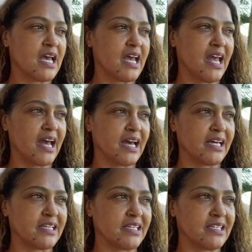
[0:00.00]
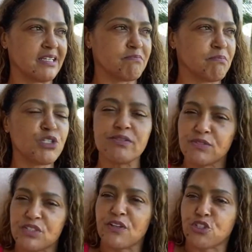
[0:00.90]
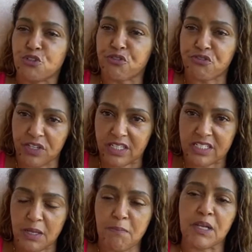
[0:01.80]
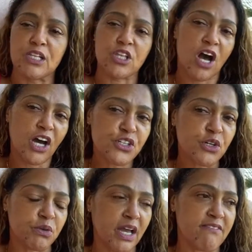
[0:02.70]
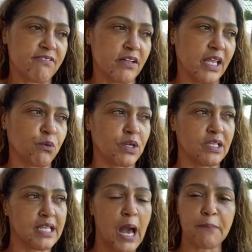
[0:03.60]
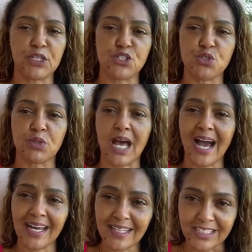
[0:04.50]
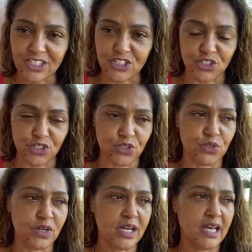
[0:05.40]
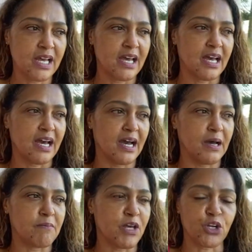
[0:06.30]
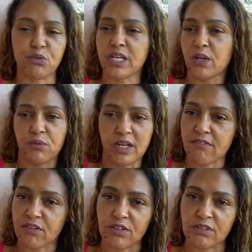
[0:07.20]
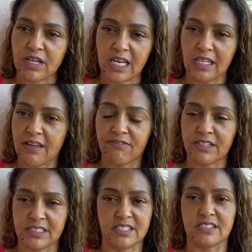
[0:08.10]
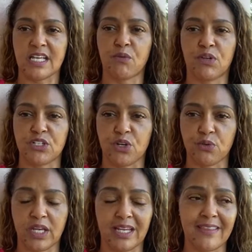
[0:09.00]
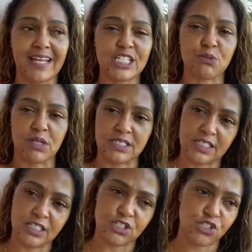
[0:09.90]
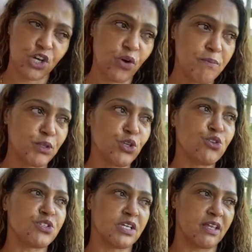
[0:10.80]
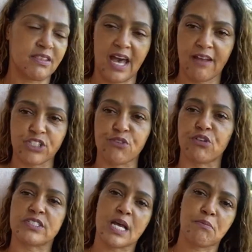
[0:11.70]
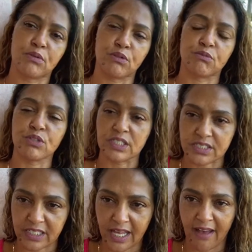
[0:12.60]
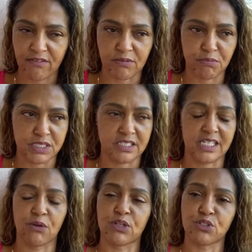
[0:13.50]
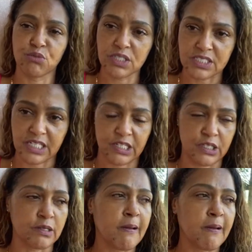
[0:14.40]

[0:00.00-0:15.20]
and most of them just felt too fixed. But a law degree I felt like would allow me to do what I like to do, and create whatever kind of life existence I wanted to create. And that's what I did. So I'm using that. So for example, real estate. I have a business now where I do real estate here.